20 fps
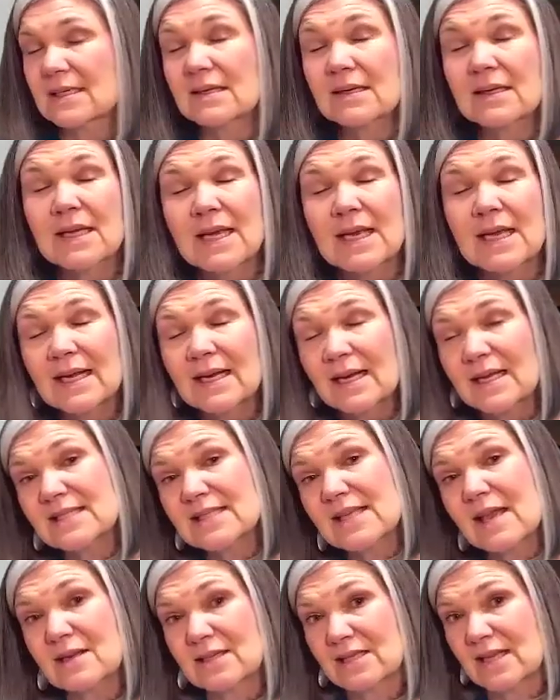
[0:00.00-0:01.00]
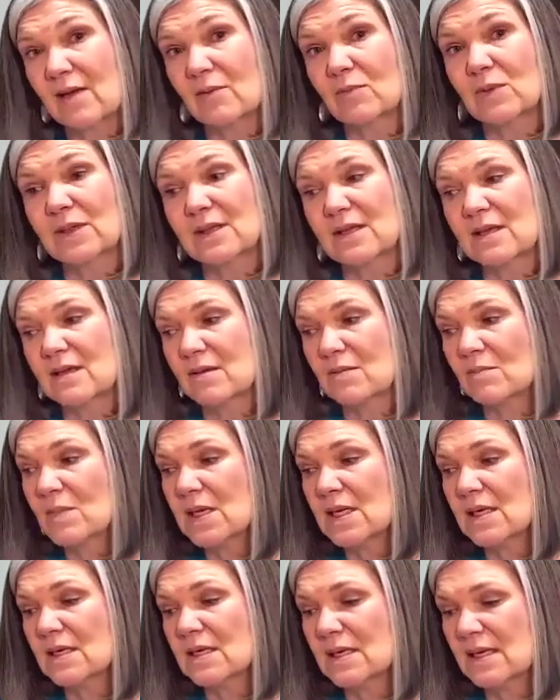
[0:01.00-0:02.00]
And I sat down with
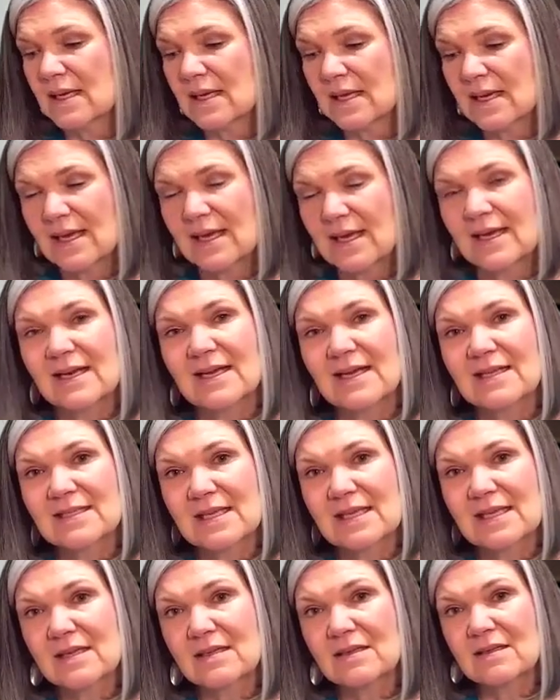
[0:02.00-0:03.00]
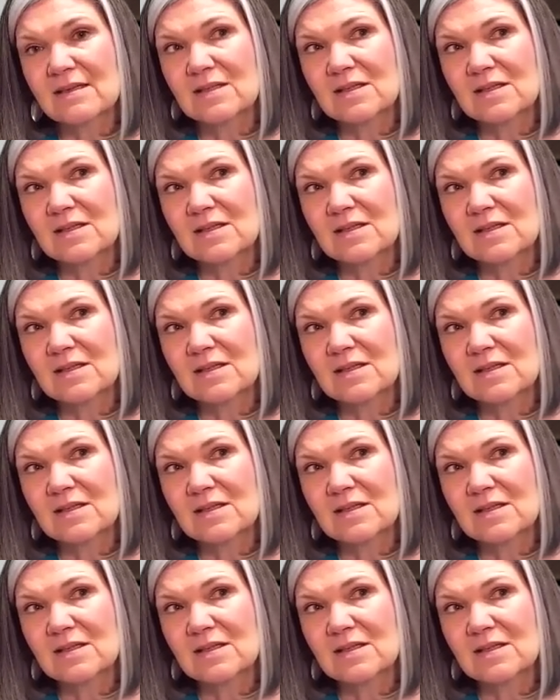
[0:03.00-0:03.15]
him, and I said,